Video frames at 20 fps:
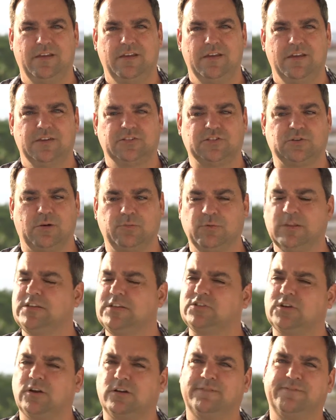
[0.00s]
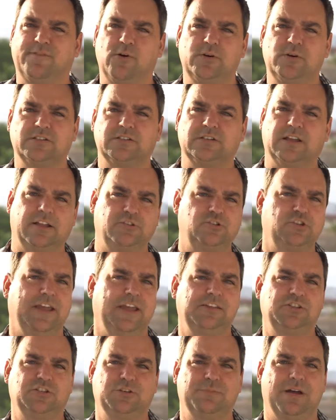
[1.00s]
So I really started focusing on
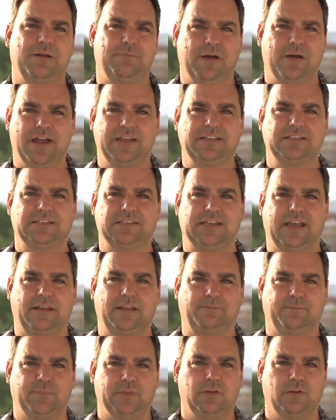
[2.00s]
changing my mindset.